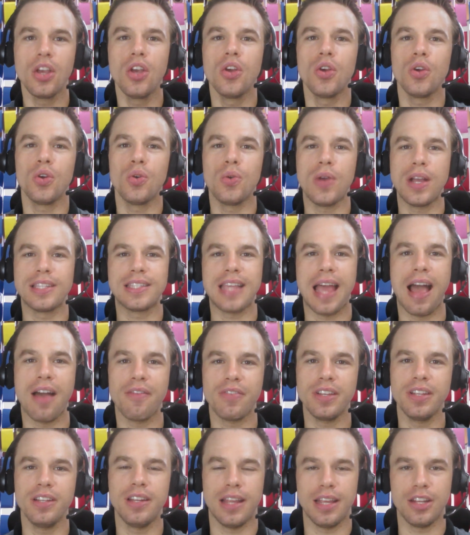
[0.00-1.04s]
who is
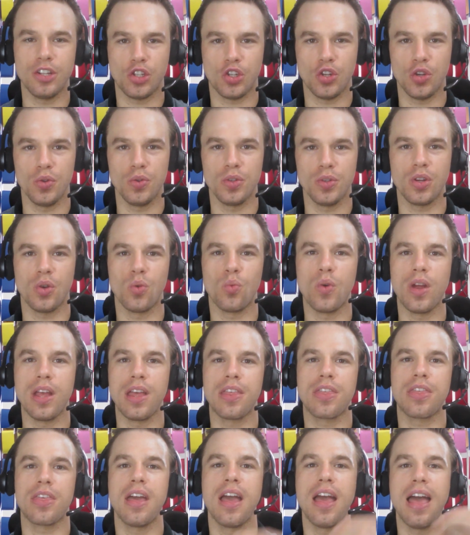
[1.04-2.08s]
having issues
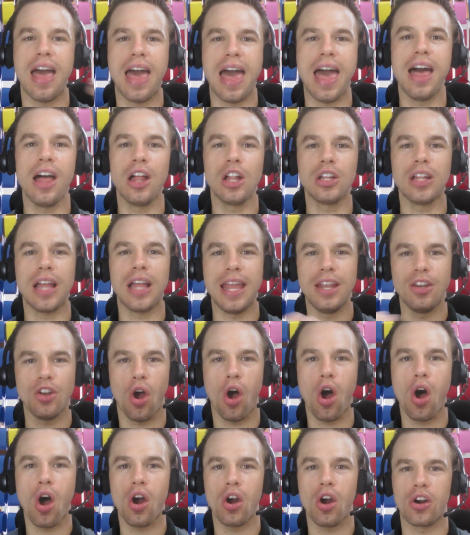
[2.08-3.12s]
with L and
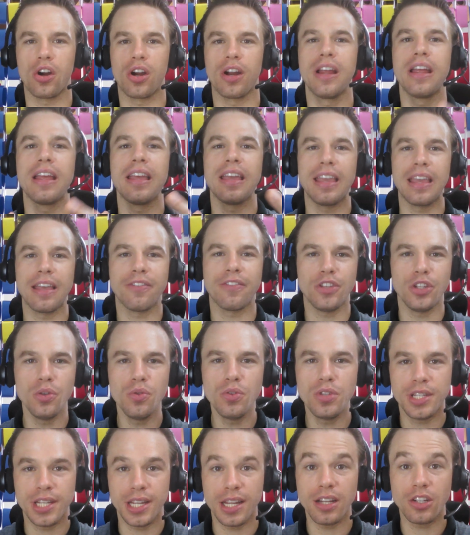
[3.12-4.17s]
R. If you
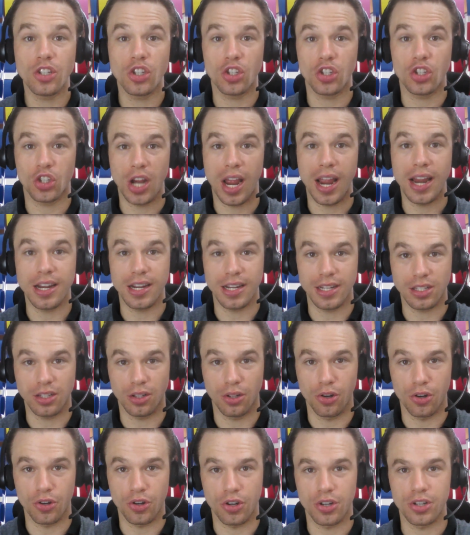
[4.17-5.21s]
teach Chinese
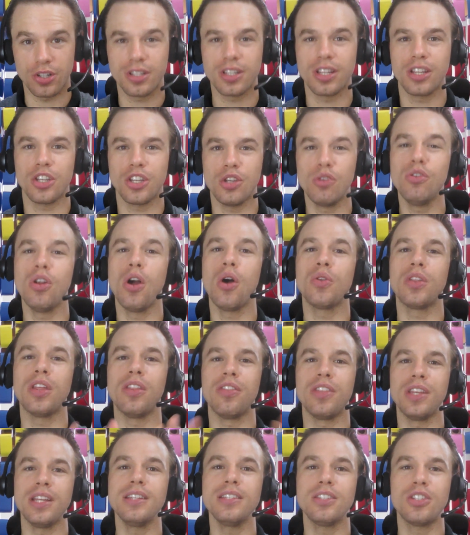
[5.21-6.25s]
learners, you know that
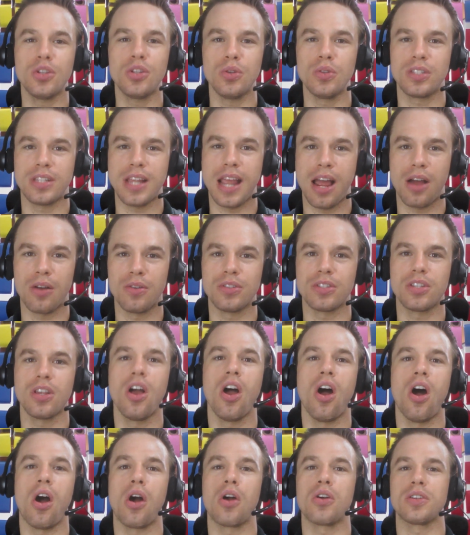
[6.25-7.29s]
these two sounds
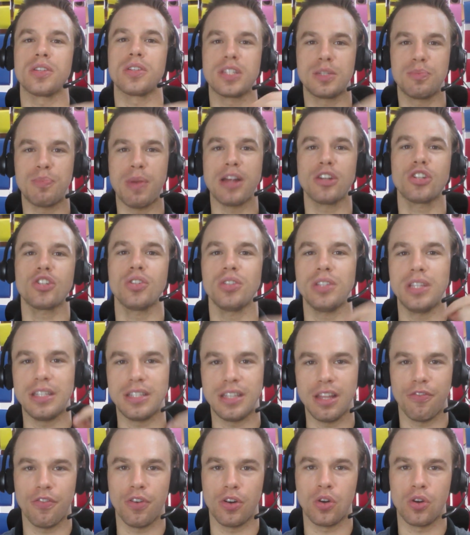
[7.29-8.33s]
are especially
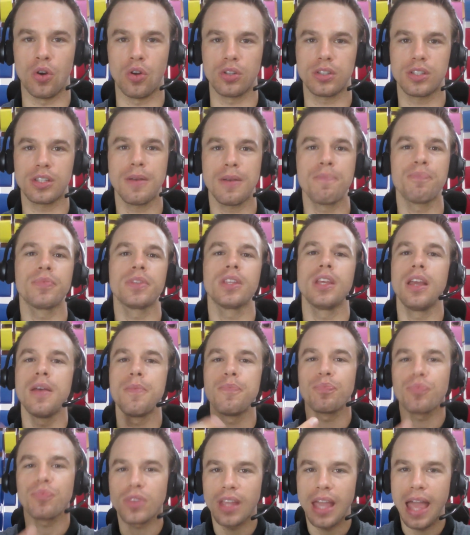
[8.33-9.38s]
difficult.
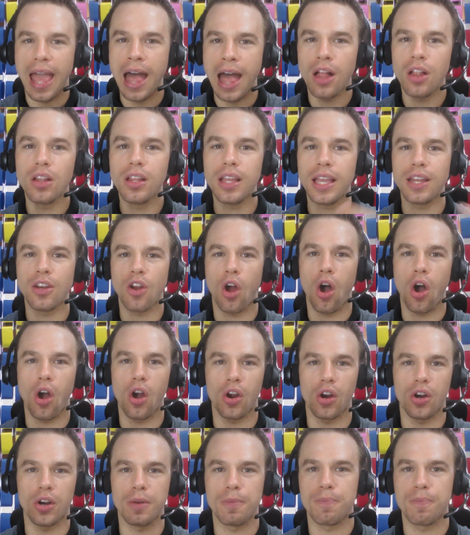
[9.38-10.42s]
L and
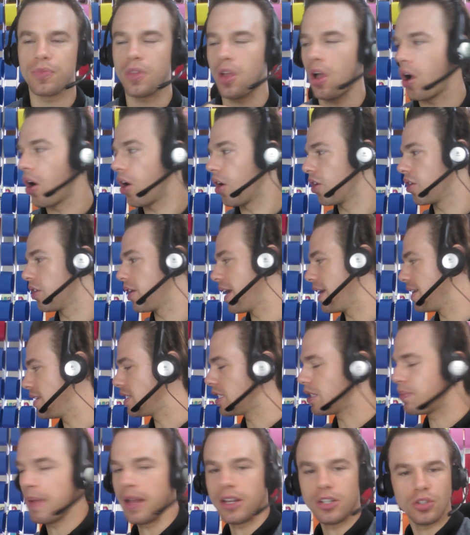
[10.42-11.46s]
R are a
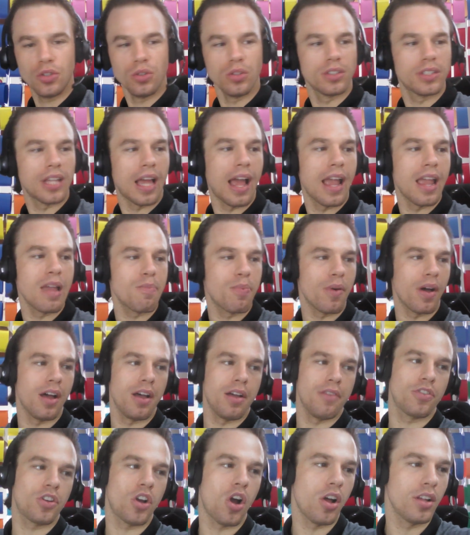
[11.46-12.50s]
special type
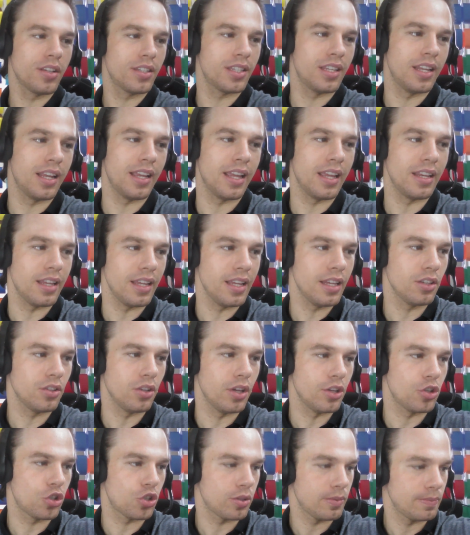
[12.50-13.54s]
of consonant in
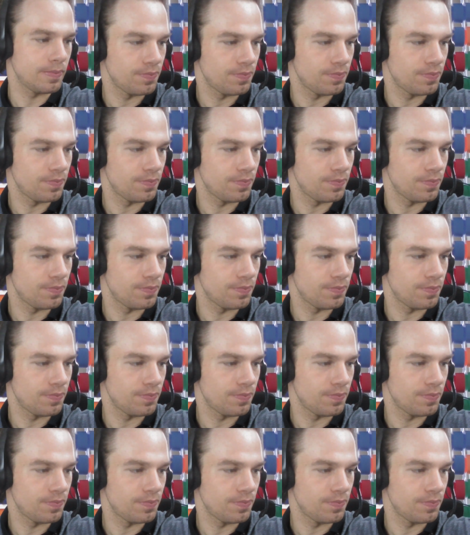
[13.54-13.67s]
English